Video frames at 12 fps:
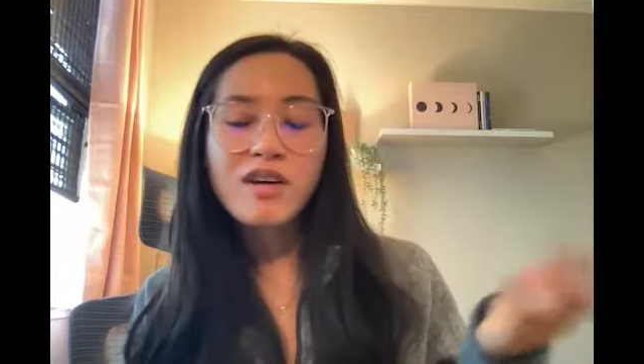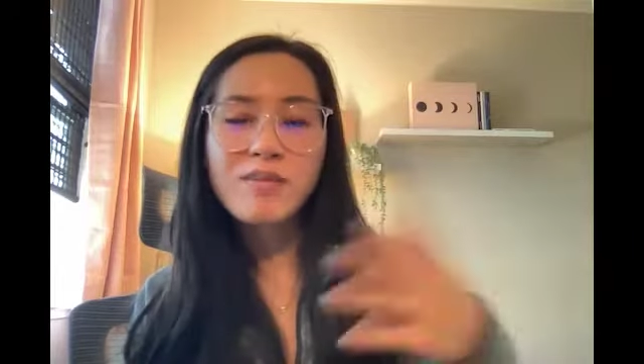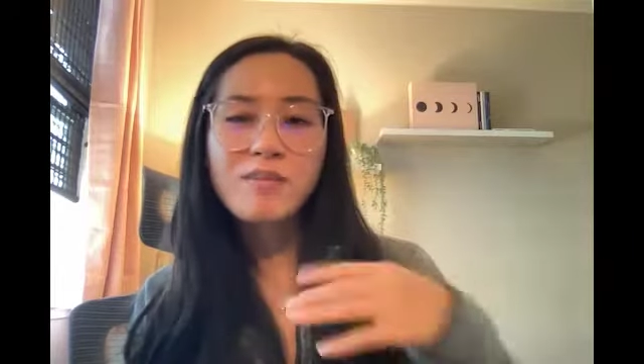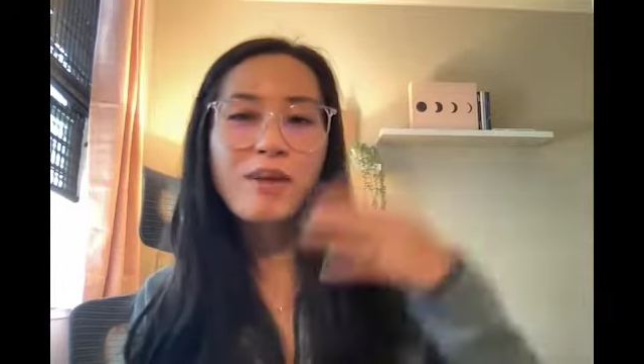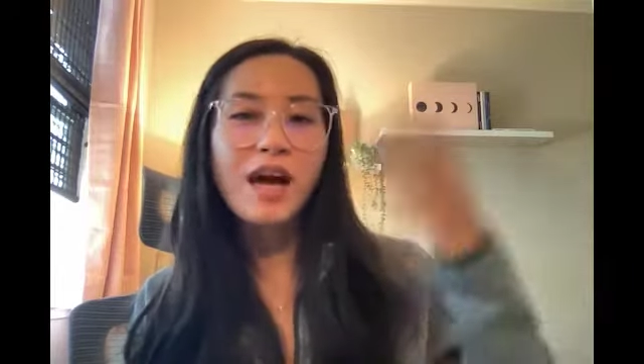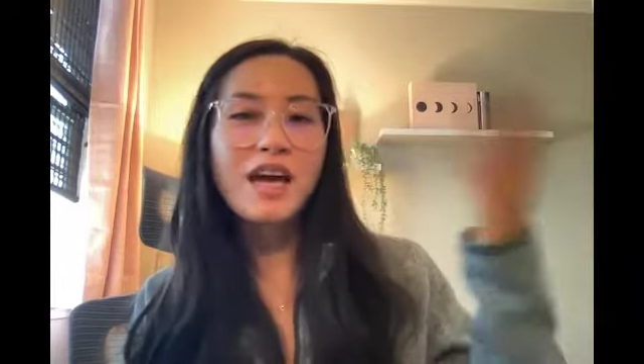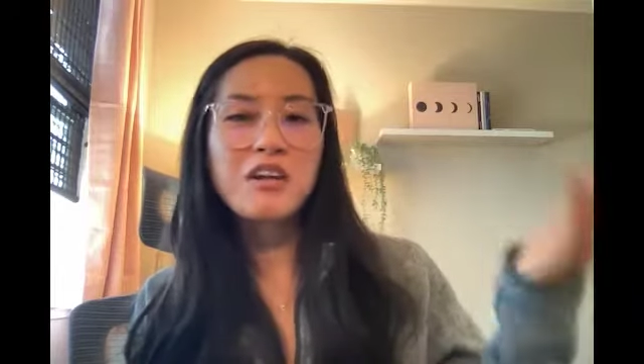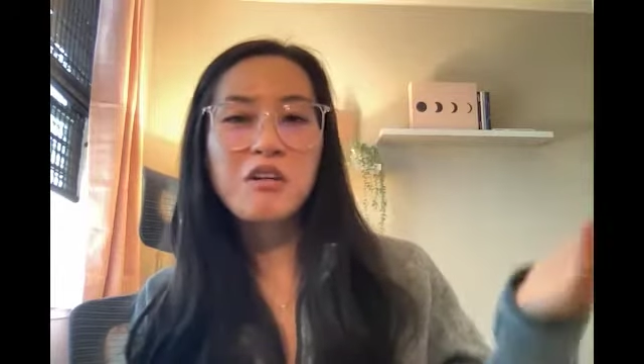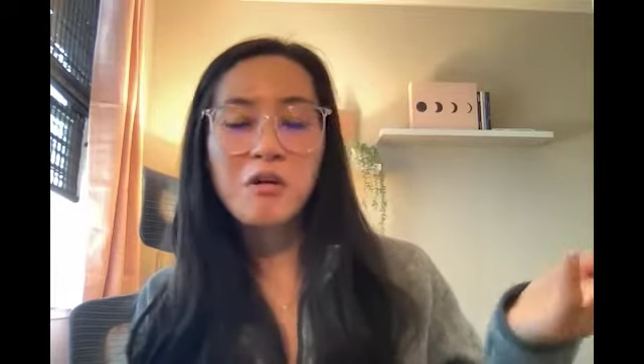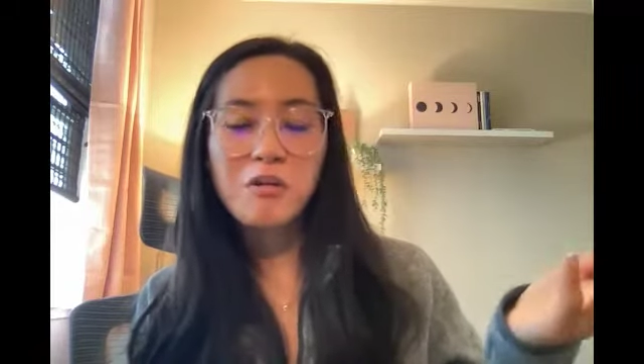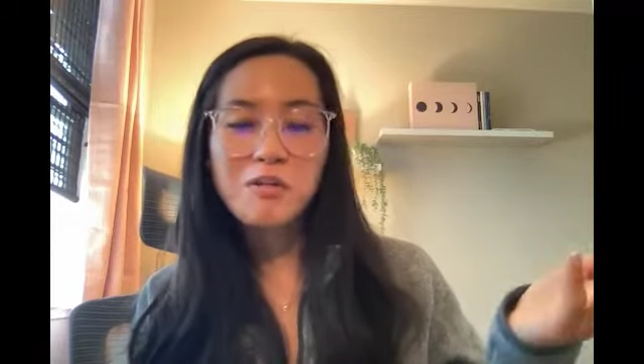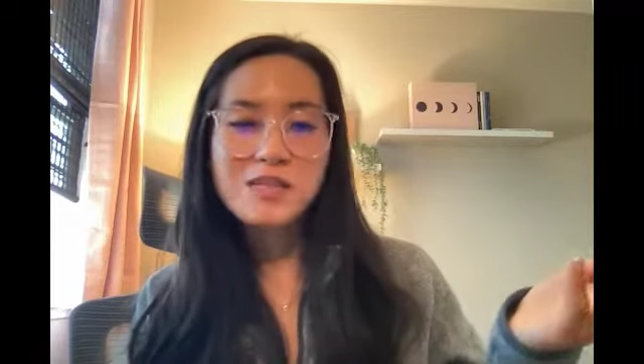and buying your
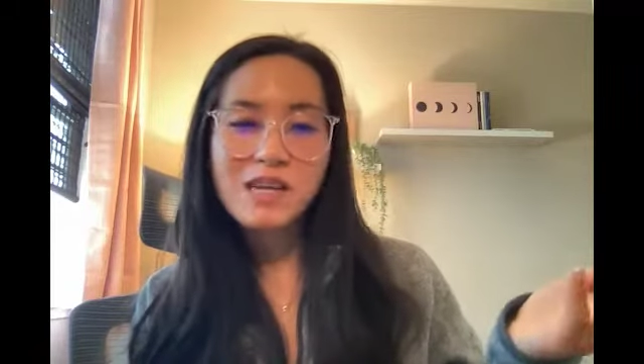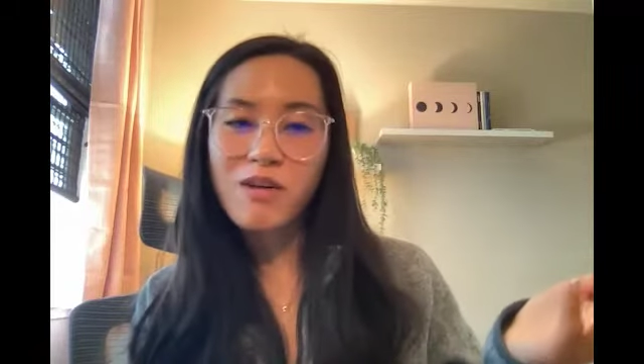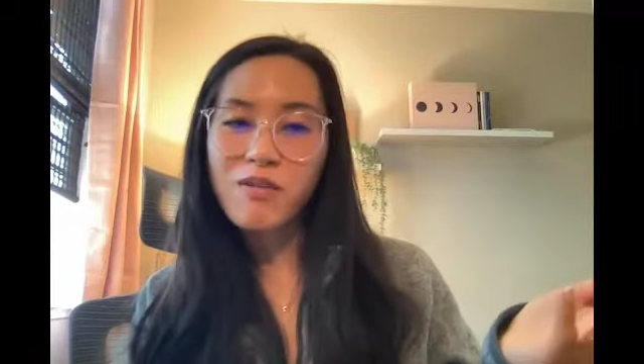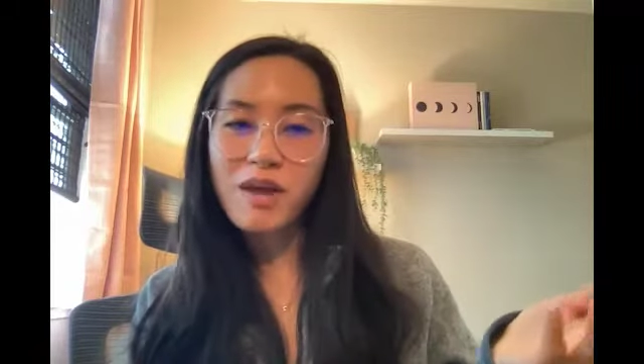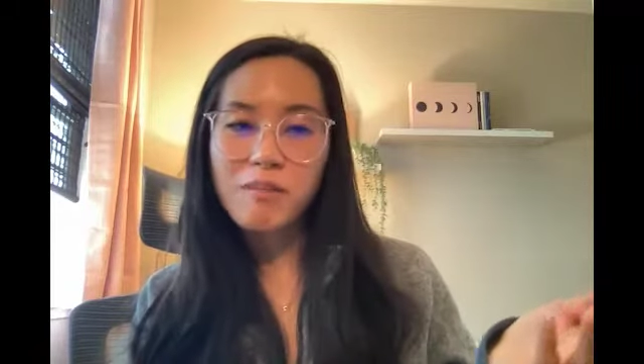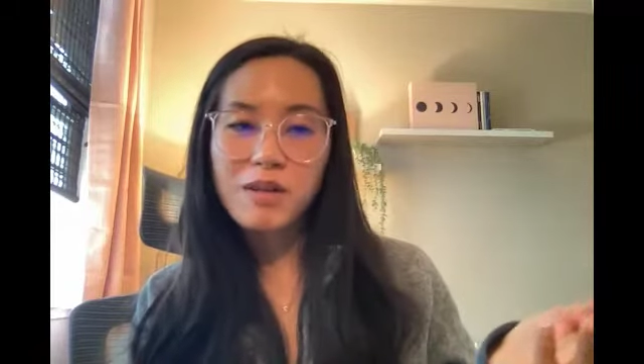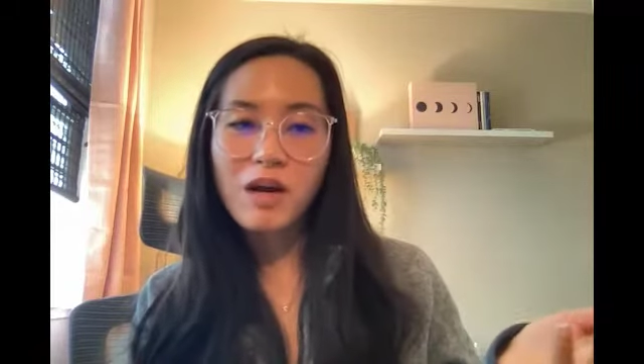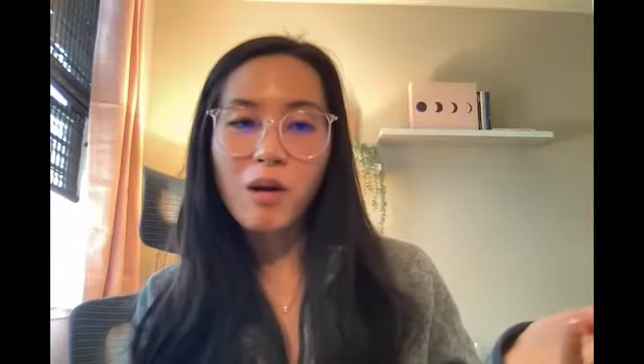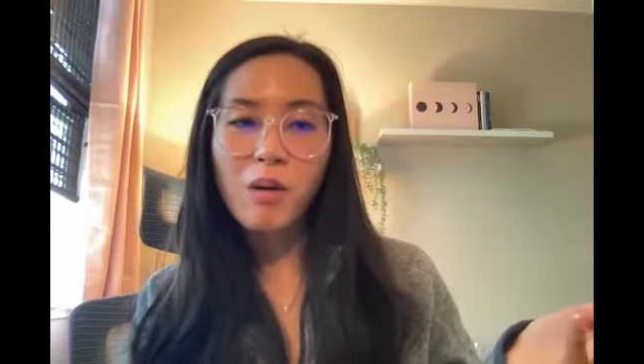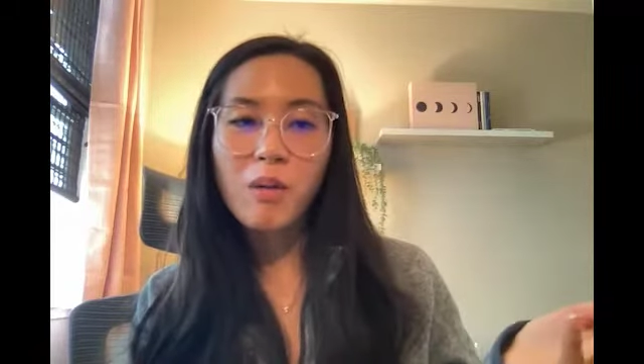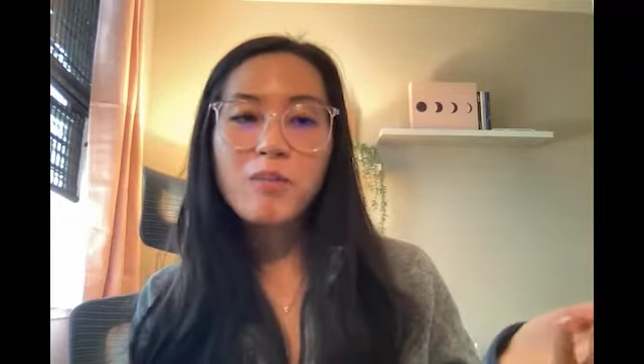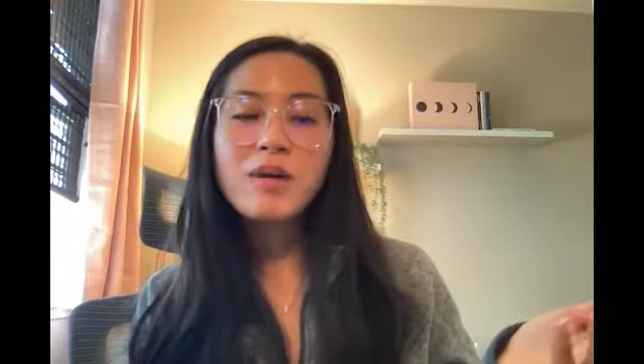own single family
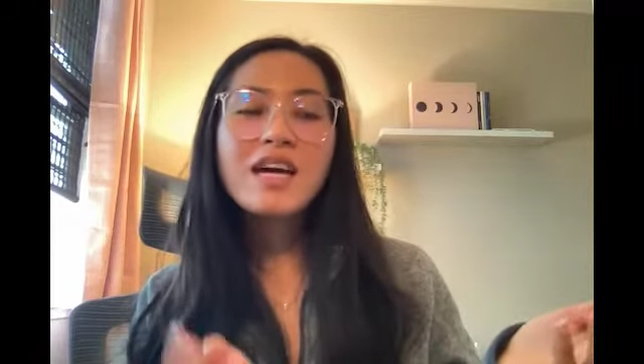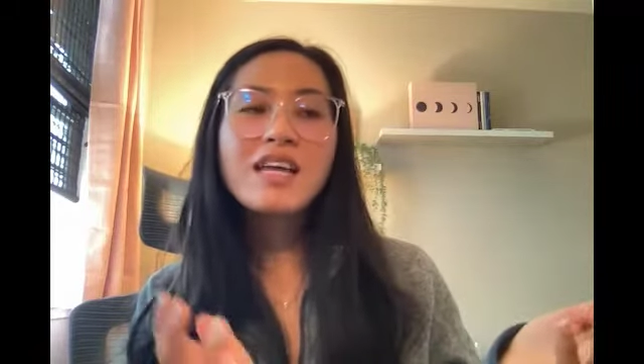home,